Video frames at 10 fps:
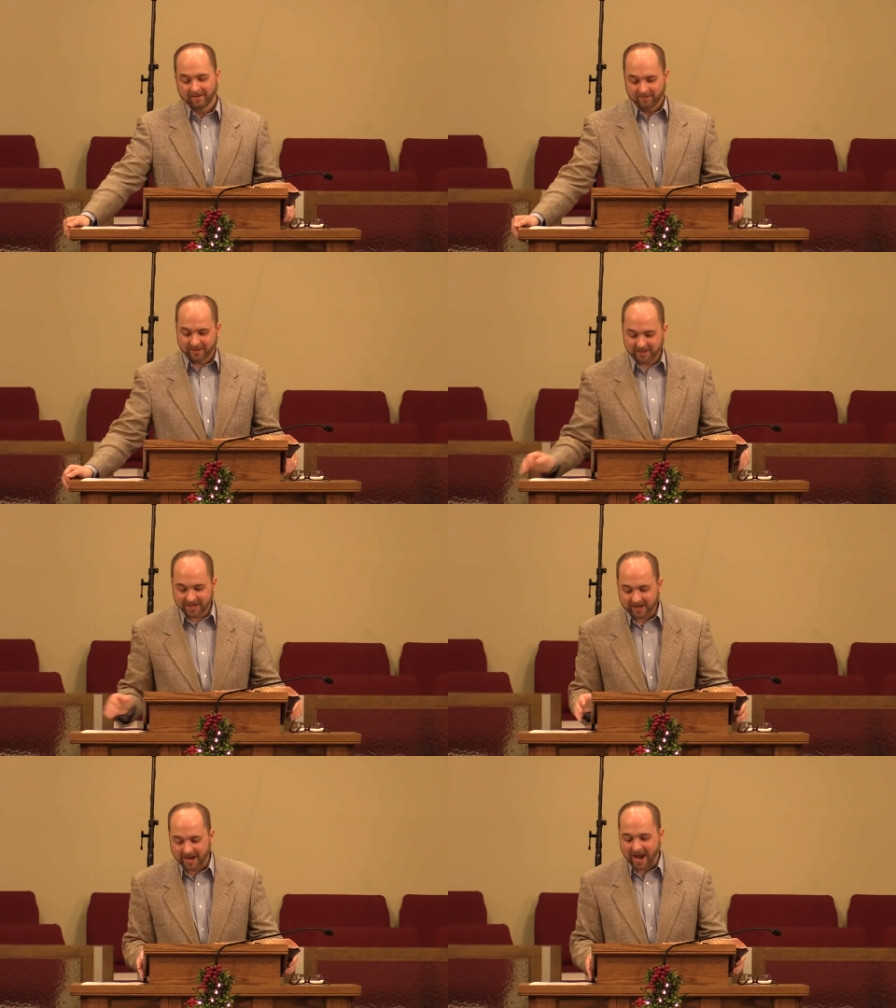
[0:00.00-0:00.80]
But the
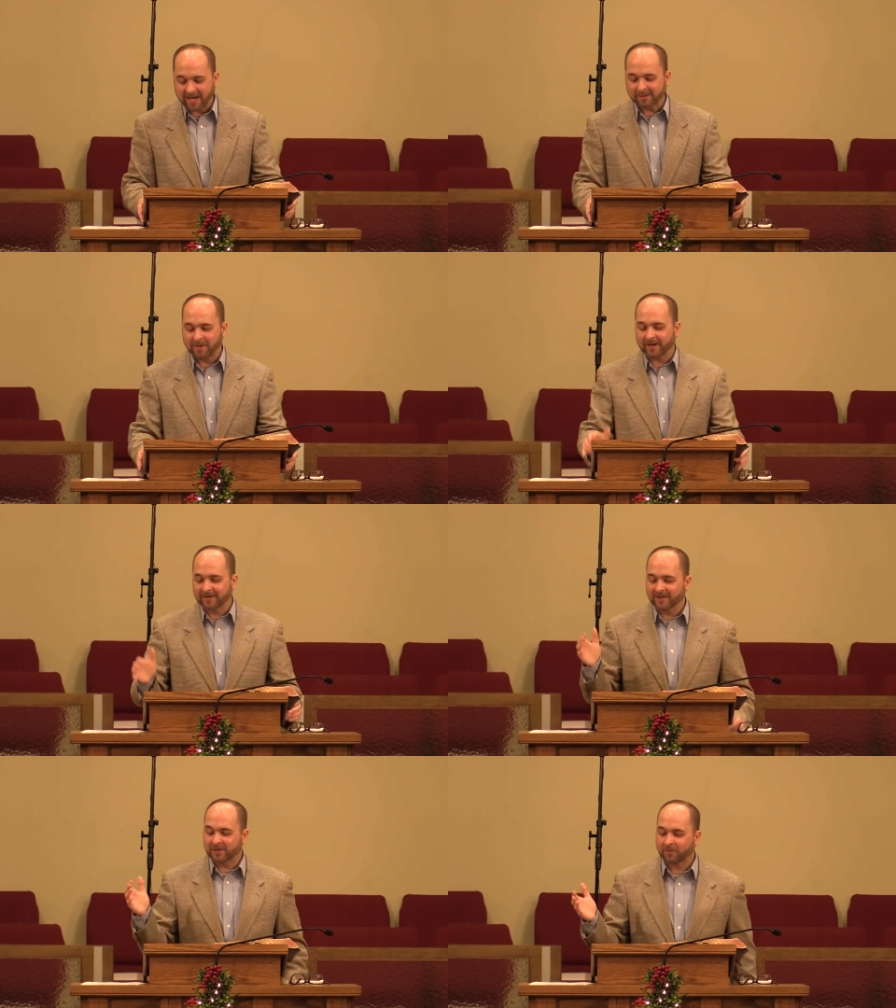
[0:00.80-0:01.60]
second aspect
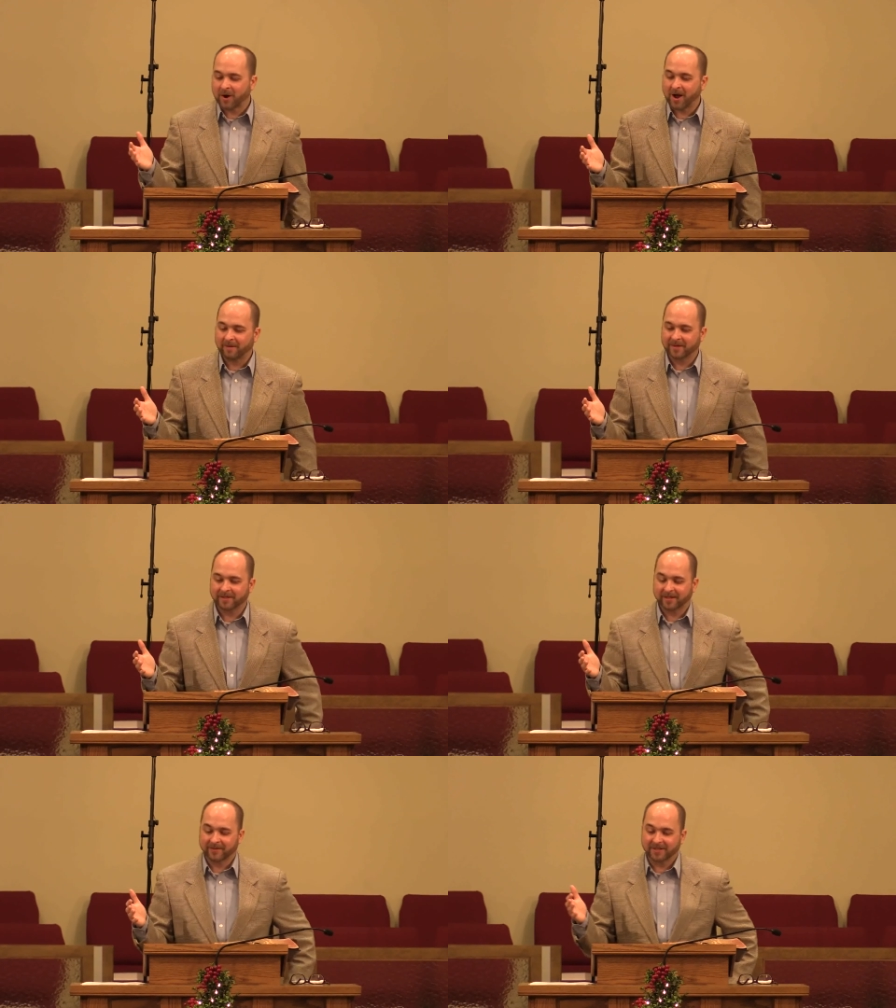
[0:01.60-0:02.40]
of this
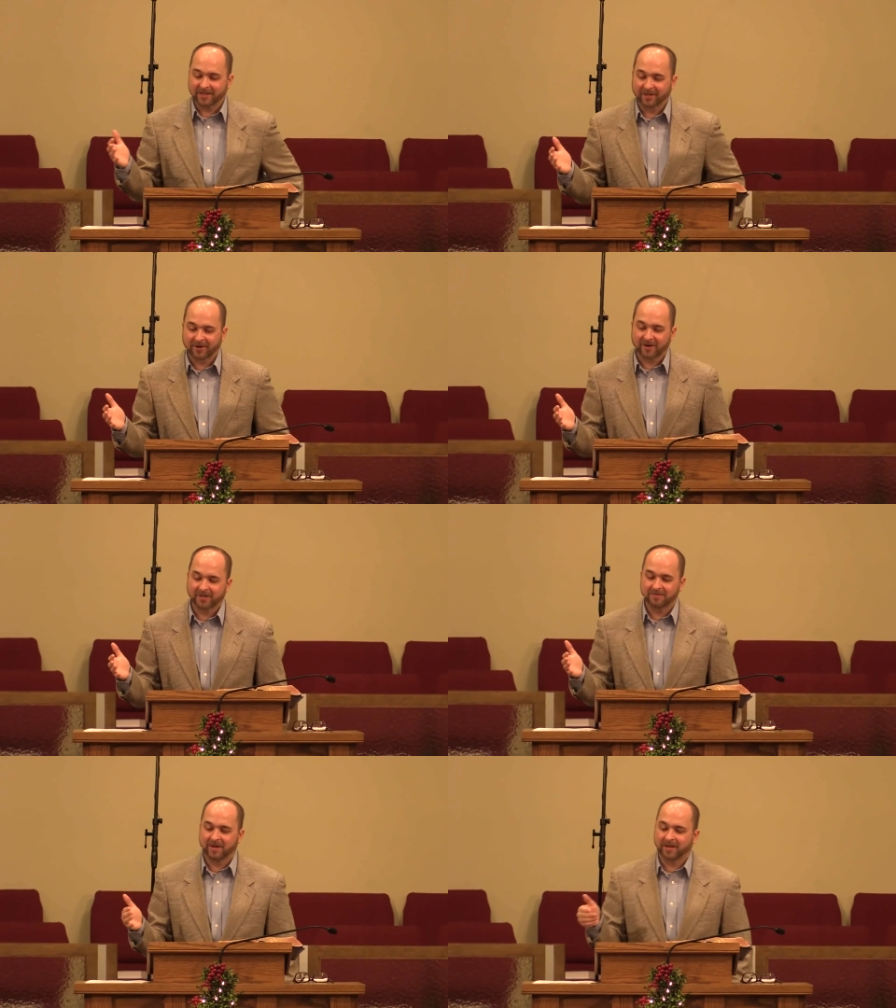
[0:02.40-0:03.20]
promise, of this
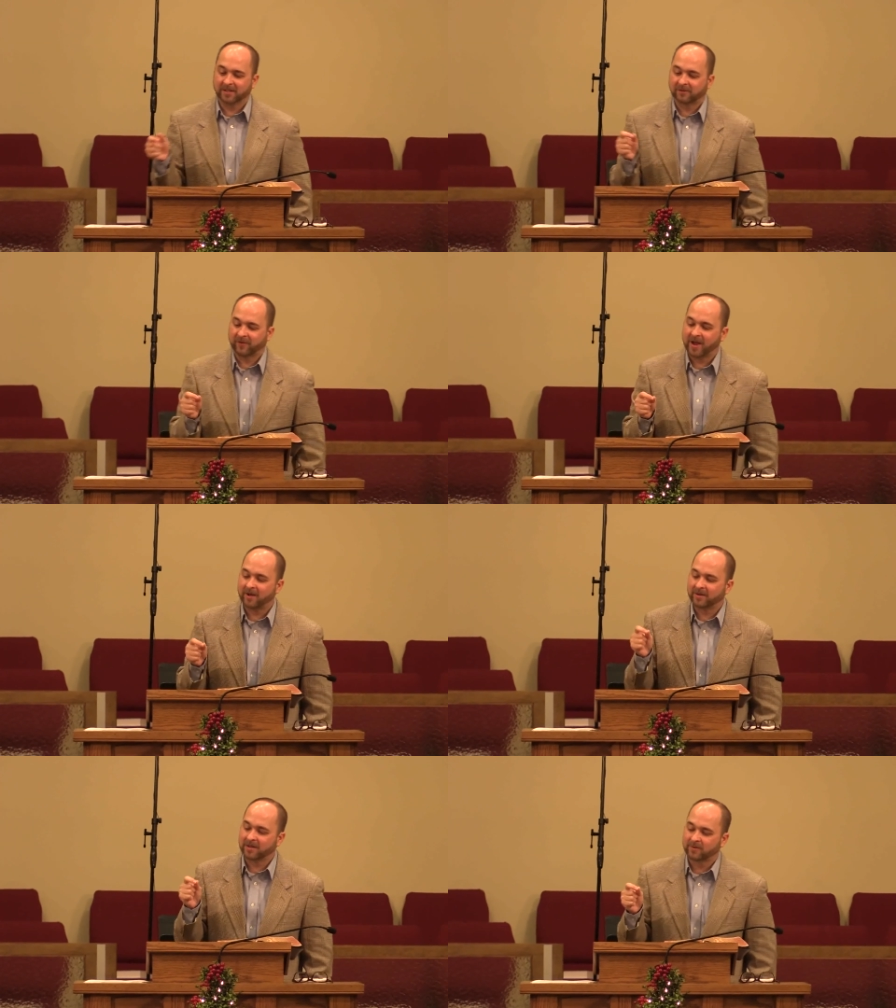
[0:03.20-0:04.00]
encouragement, is
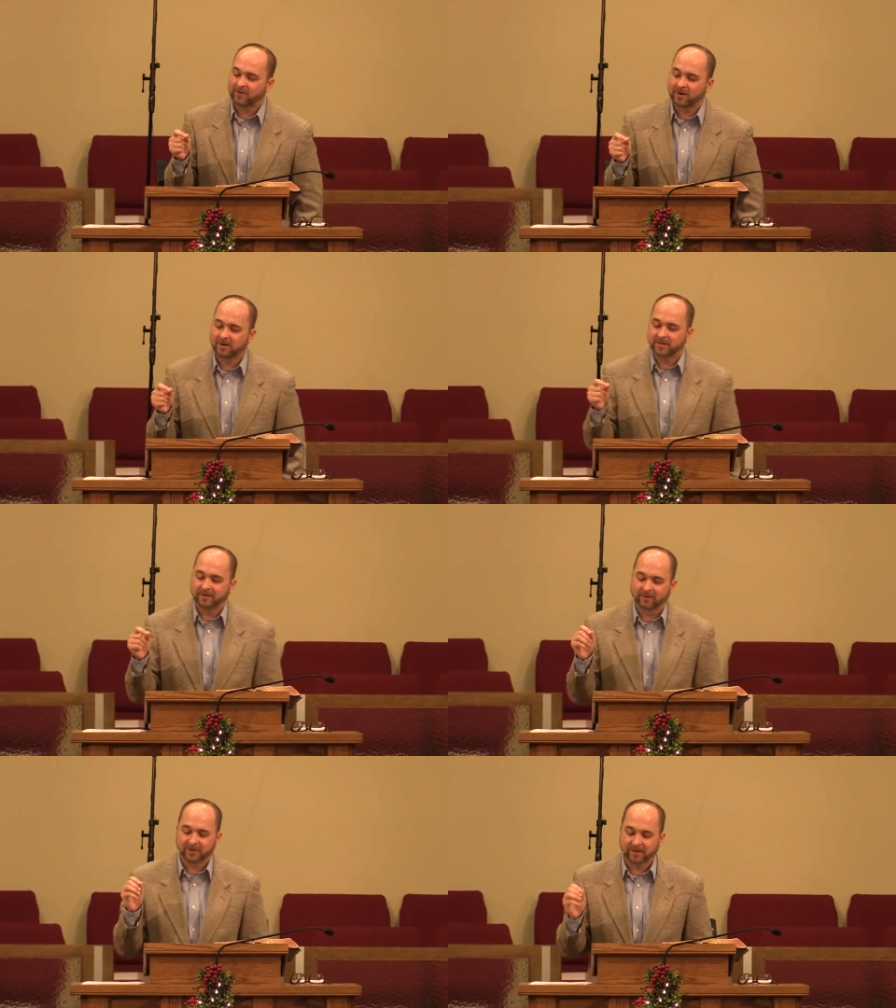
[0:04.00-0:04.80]
found in the words
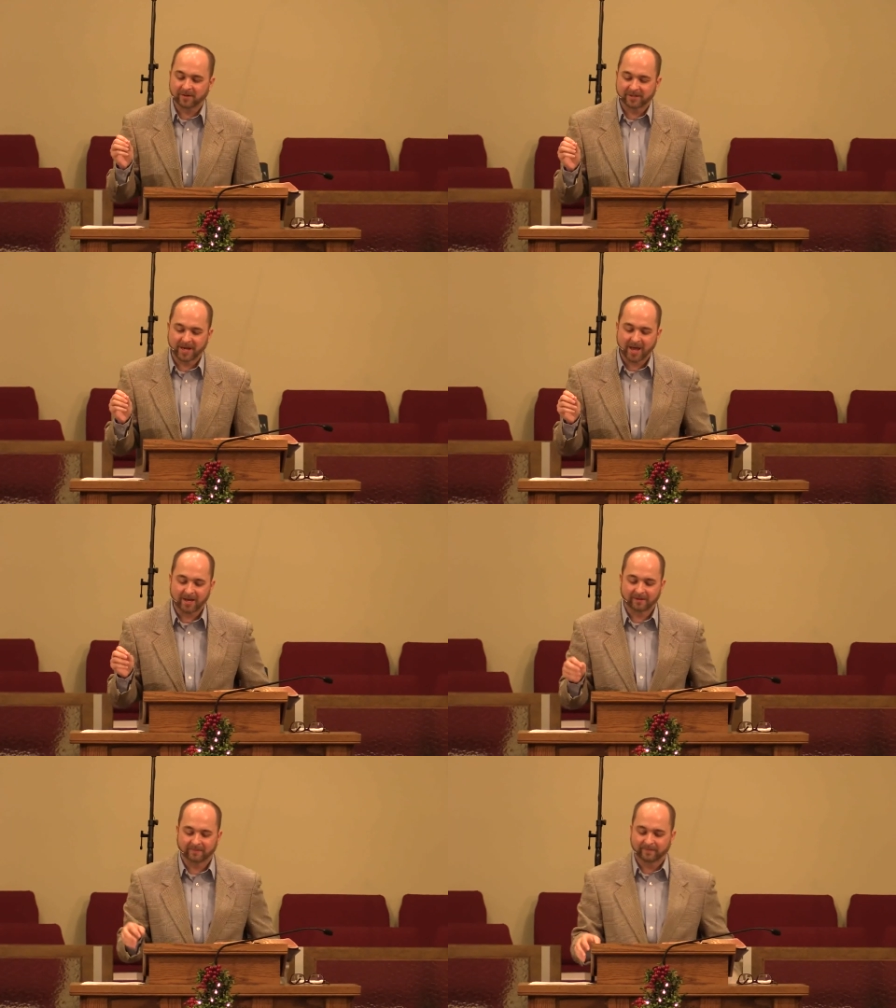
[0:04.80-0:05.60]
in verse number
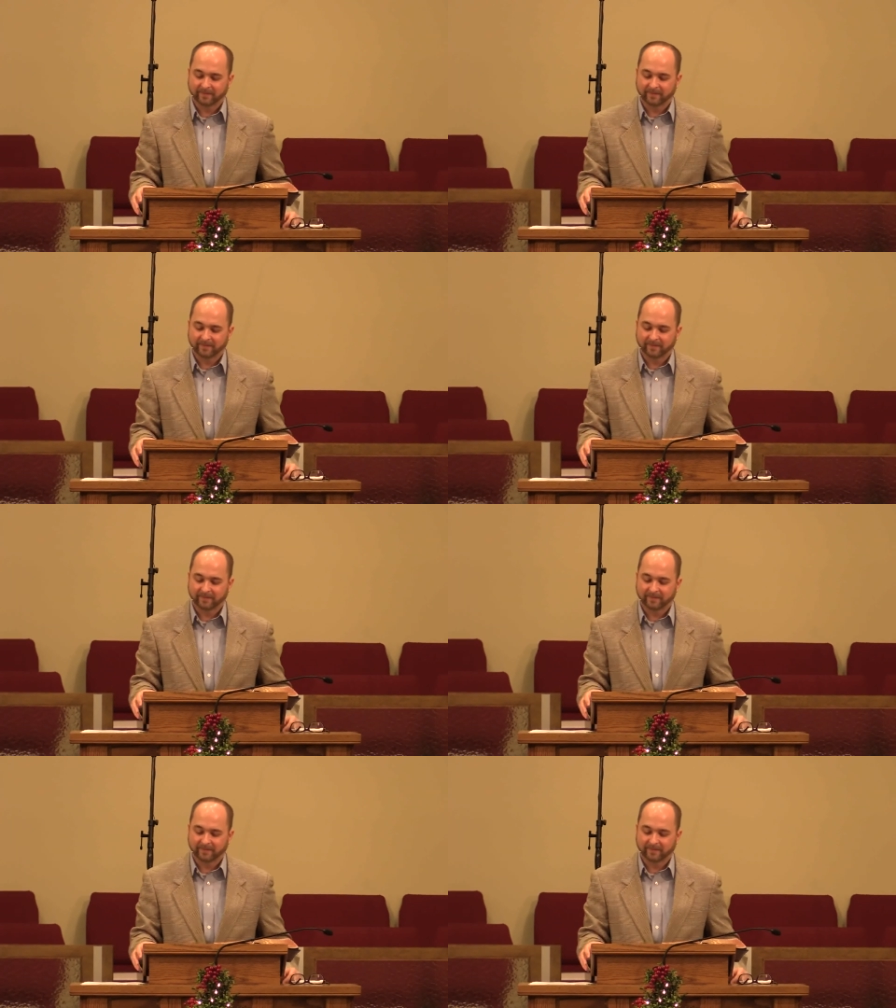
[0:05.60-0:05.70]
10.